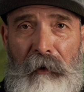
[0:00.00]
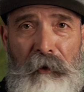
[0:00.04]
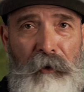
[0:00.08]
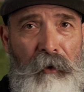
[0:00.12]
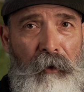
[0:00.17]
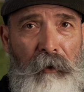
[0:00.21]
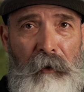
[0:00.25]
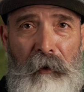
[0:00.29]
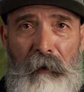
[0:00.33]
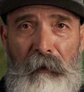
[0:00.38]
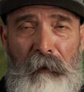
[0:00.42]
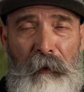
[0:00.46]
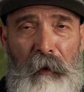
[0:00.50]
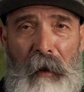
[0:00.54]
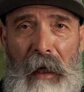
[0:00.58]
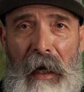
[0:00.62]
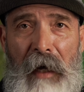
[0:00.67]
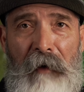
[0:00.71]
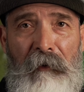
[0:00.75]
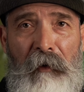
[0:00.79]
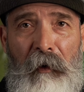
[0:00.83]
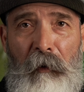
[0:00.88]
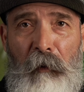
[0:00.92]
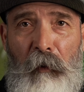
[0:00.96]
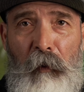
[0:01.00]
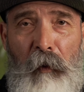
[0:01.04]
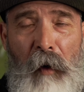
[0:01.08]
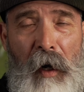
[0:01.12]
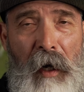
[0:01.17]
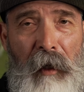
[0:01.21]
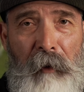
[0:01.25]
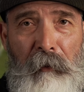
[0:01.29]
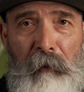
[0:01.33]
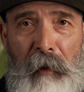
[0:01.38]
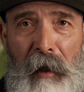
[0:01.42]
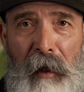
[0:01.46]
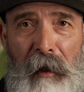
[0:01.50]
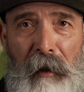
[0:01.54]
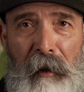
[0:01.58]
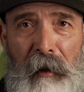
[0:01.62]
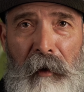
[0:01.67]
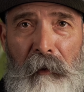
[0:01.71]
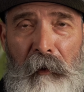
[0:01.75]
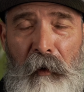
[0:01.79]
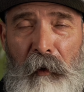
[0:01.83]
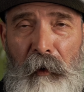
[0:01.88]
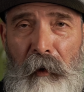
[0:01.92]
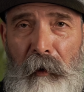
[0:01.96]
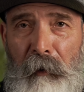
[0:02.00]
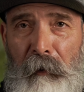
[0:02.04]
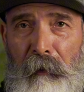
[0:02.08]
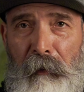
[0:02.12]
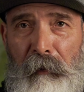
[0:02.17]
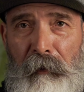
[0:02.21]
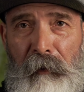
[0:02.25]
So if you have a rock bottom or